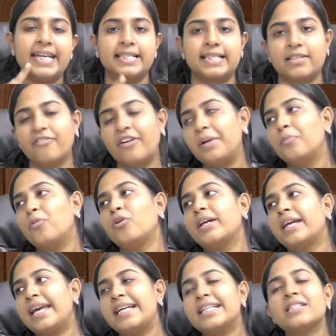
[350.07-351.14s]

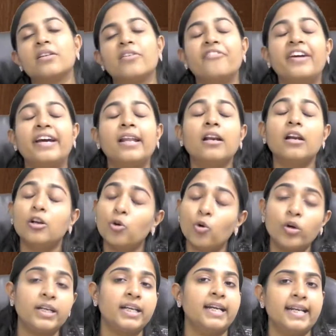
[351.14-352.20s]
where no
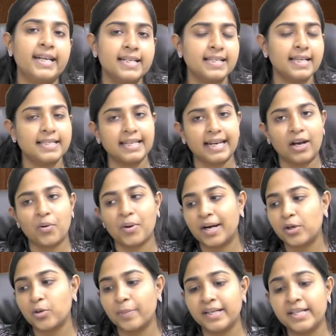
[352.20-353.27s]
TDS is required to be
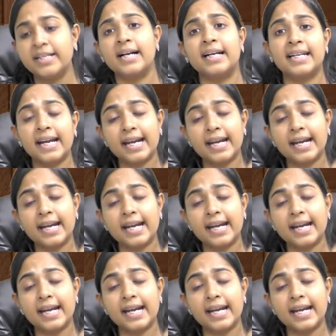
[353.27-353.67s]
deducted